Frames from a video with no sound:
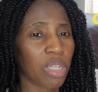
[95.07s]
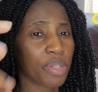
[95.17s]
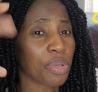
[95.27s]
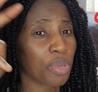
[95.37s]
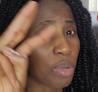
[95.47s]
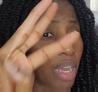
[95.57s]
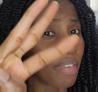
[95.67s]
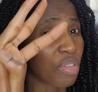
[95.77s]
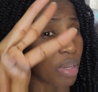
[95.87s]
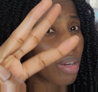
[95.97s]
So you're
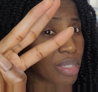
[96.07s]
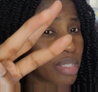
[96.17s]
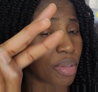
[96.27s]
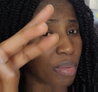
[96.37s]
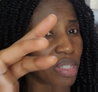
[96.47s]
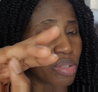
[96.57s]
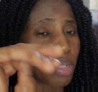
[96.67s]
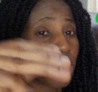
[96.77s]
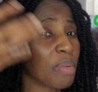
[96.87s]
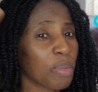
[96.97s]
having 3 courses that you're
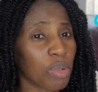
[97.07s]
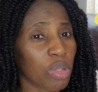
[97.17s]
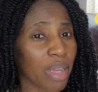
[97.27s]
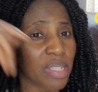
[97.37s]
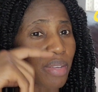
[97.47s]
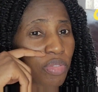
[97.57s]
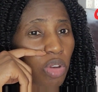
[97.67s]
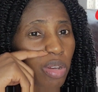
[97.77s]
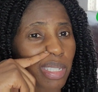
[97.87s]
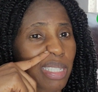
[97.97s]
registering. Some people, you can register for
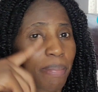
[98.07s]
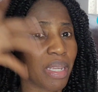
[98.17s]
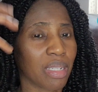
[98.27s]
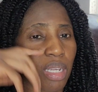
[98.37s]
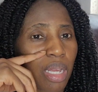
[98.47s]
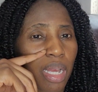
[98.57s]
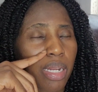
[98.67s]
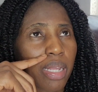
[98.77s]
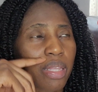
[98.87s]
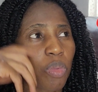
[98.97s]
4 courses depending. And
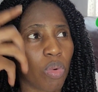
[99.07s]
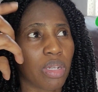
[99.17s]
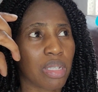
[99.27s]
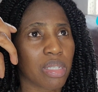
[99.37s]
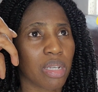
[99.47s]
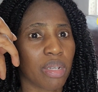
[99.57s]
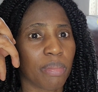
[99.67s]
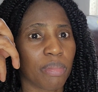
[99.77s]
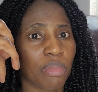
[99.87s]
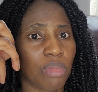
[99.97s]
then I think one is
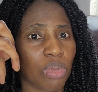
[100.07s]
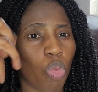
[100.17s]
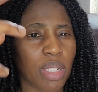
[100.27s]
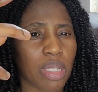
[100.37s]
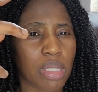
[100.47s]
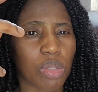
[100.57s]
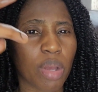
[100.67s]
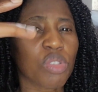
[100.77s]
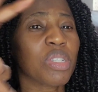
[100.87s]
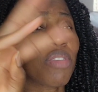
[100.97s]
you
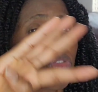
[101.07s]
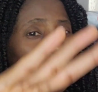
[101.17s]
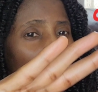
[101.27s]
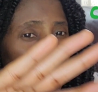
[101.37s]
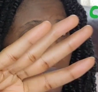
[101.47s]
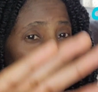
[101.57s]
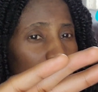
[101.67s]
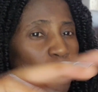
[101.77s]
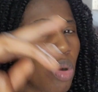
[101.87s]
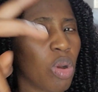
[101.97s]
have to register for 4 courses,
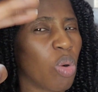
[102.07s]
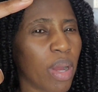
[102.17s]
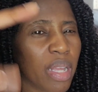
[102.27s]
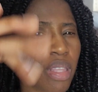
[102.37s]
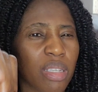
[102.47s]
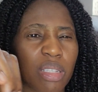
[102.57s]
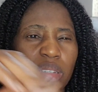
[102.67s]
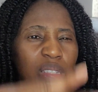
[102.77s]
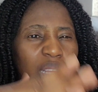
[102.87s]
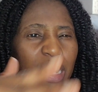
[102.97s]
but one I think
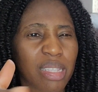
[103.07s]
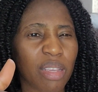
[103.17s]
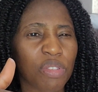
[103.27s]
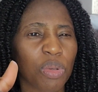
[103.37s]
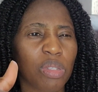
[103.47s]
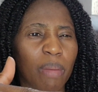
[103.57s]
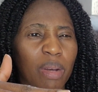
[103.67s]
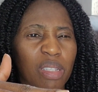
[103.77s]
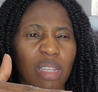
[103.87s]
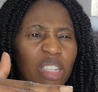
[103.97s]
is elective, so it's
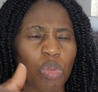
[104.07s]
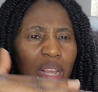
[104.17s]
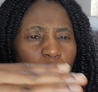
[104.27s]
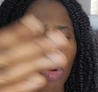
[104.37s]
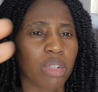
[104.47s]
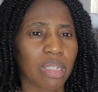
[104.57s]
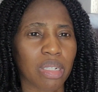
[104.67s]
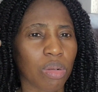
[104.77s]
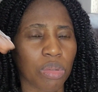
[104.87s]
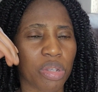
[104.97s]
about like 1 credit
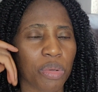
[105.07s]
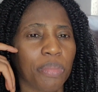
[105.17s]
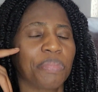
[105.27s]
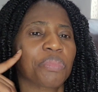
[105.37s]
load or so.